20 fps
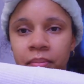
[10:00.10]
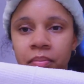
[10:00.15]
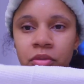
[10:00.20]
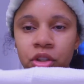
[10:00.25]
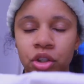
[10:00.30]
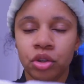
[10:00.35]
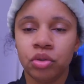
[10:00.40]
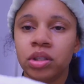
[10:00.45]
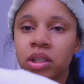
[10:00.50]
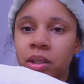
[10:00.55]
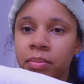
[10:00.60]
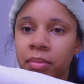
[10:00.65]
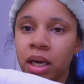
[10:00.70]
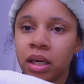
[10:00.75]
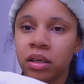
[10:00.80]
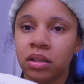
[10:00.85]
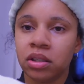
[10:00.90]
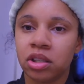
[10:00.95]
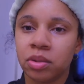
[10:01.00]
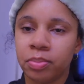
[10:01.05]
using my
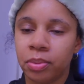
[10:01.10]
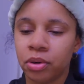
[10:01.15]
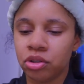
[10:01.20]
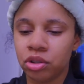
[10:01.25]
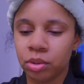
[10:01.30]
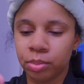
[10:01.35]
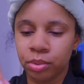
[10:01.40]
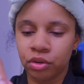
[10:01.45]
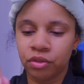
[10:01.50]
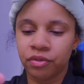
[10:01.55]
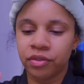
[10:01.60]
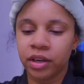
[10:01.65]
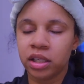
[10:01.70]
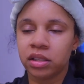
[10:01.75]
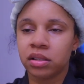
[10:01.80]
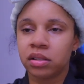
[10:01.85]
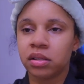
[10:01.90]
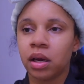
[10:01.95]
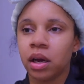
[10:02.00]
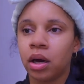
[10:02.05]
disposable
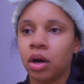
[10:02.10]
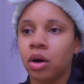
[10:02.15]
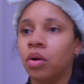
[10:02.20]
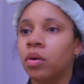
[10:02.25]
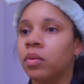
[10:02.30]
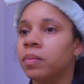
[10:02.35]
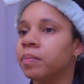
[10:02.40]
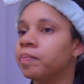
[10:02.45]
face towel,